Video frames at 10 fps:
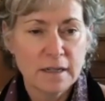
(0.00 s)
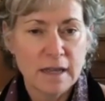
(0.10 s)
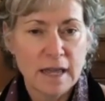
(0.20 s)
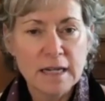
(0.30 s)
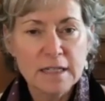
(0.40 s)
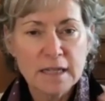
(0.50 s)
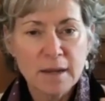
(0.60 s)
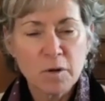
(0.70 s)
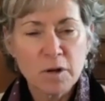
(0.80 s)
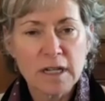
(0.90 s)

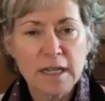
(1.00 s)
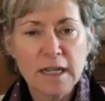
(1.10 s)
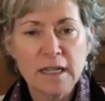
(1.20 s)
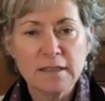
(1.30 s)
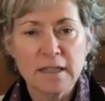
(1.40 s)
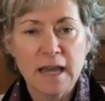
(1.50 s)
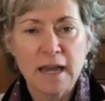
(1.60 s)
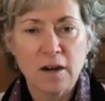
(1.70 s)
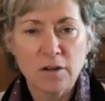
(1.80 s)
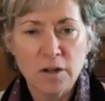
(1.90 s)
Anytime we're clinging to
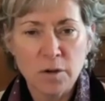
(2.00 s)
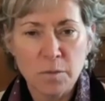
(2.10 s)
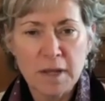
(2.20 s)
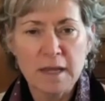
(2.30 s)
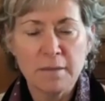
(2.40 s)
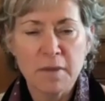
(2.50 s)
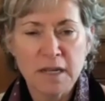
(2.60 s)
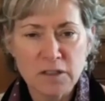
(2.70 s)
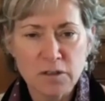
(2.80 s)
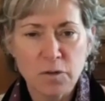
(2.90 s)
that, no, me, my
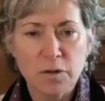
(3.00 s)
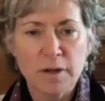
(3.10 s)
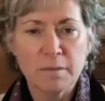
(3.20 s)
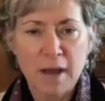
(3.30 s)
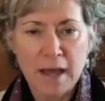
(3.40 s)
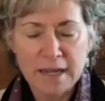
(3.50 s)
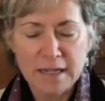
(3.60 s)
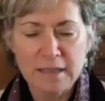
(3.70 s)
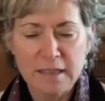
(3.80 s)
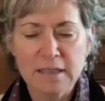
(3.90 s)
story, my
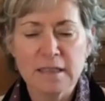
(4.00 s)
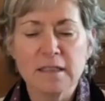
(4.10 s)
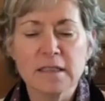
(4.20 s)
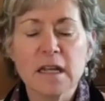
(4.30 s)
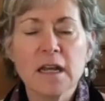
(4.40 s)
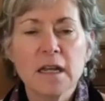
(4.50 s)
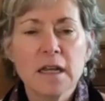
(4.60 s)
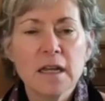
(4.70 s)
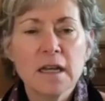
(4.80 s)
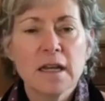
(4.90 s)
existence,
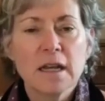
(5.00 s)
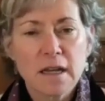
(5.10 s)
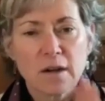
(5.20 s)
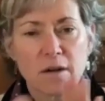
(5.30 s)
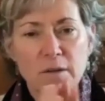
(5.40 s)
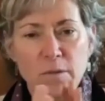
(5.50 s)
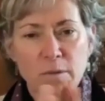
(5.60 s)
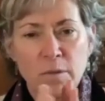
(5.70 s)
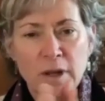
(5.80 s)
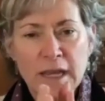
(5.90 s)

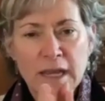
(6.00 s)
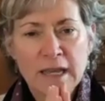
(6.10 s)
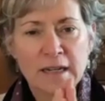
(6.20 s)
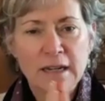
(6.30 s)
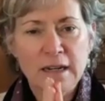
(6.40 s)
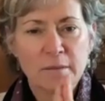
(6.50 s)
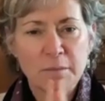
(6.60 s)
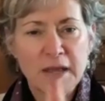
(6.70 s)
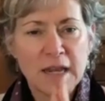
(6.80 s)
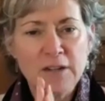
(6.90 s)
we can't
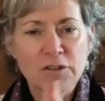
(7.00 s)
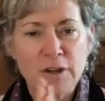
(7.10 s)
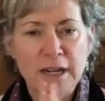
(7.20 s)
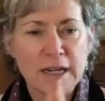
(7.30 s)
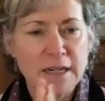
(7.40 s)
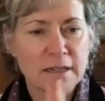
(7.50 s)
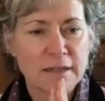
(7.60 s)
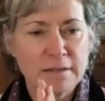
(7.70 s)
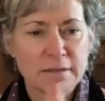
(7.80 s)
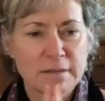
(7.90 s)
penetrate,
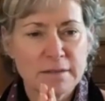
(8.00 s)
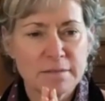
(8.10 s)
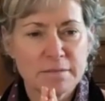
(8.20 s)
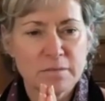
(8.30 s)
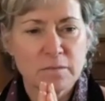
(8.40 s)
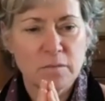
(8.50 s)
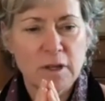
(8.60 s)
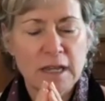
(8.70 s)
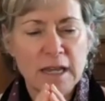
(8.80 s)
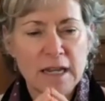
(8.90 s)

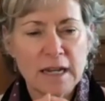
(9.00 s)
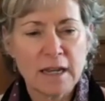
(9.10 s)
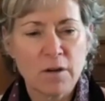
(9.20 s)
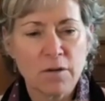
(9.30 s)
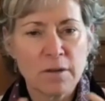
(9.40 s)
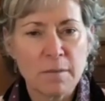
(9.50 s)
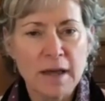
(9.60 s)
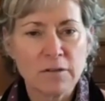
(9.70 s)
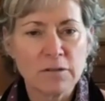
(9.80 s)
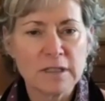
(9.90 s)
we can't let go of the
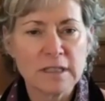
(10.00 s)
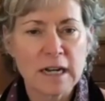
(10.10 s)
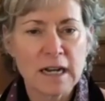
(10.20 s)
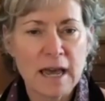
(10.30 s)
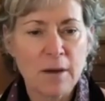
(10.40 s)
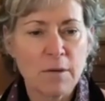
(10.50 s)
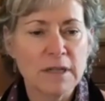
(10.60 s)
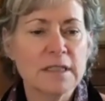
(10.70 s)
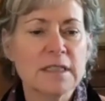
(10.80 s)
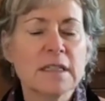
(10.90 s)
boundaries that allow
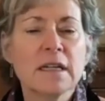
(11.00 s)
us